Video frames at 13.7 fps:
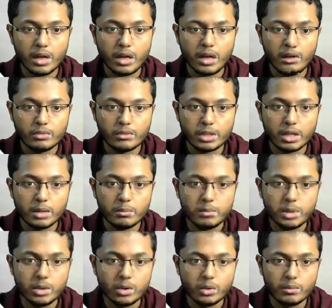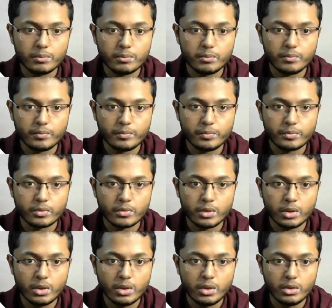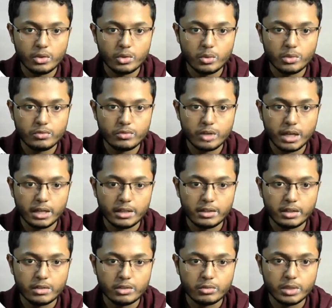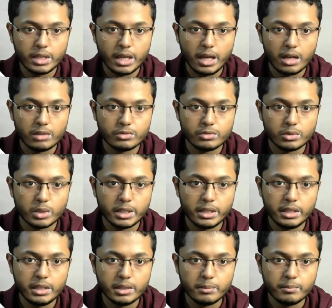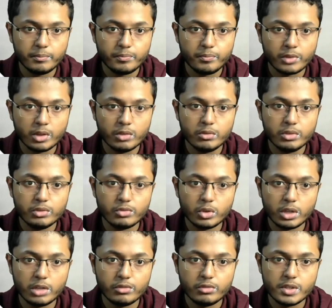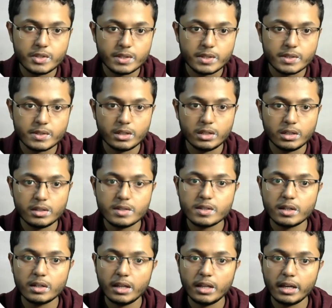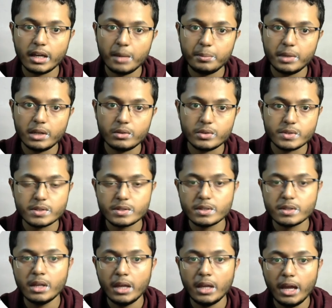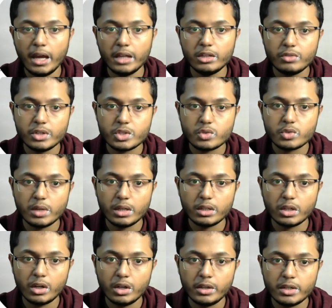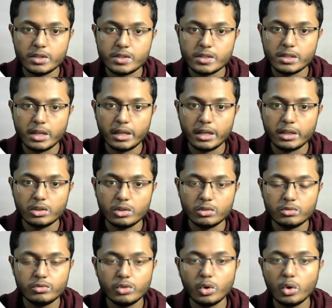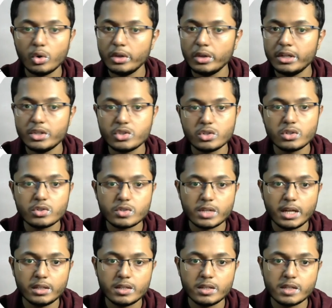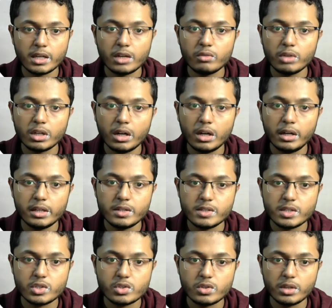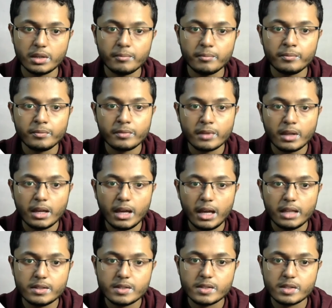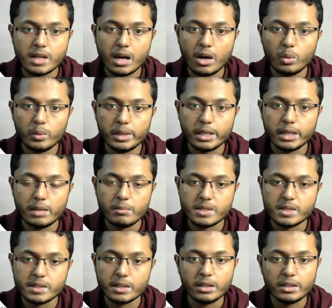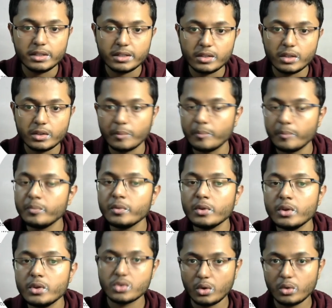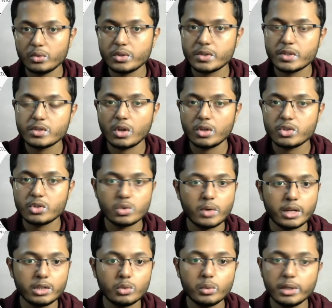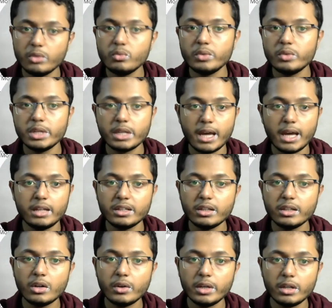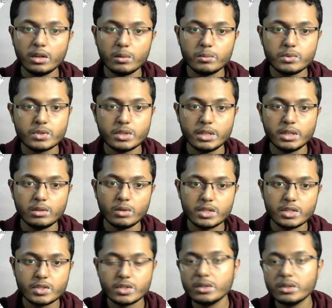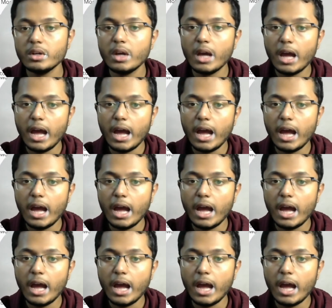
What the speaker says: And if we come below, you will find that we have one enum, v4 and v6. These are like IP addresses. And the first one contains like four integers, and the second one contains a string. And this is how we can basically declare them. So this is also another way we can declare enums in Rust.